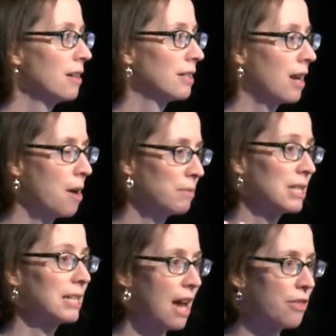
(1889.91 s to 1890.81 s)
to come
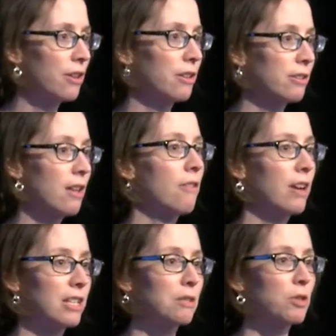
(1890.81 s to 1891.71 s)
together to solve
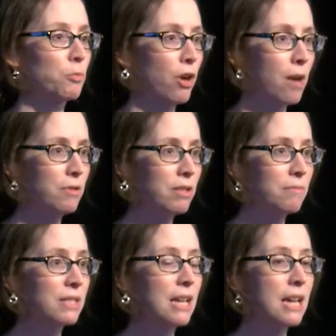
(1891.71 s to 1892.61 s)
customers'
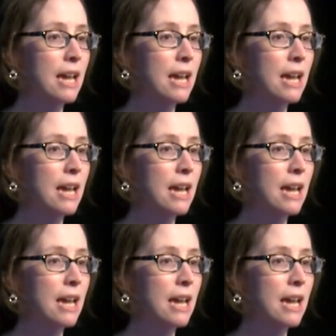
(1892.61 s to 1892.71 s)
problems